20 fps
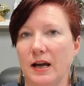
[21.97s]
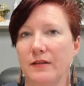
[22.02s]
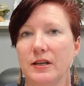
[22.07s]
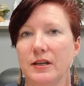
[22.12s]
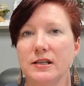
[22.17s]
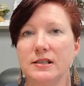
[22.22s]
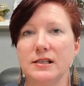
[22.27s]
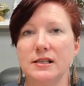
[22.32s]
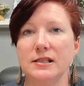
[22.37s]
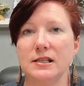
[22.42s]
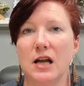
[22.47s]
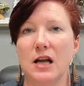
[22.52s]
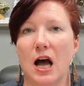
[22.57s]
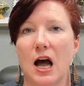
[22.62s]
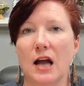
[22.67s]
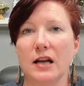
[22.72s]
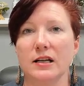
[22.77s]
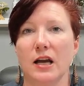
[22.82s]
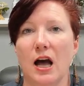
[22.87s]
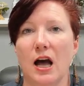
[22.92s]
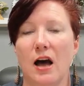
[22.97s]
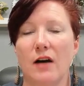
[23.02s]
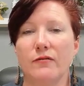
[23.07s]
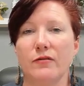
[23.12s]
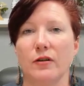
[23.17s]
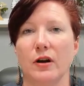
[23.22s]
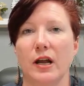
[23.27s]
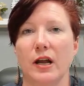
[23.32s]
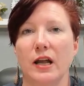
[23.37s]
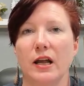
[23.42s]
Now this is not
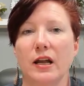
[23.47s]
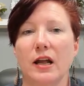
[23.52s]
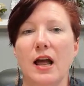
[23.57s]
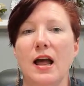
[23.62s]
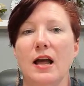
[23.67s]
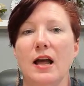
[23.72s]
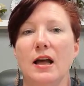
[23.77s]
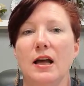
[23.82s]
covering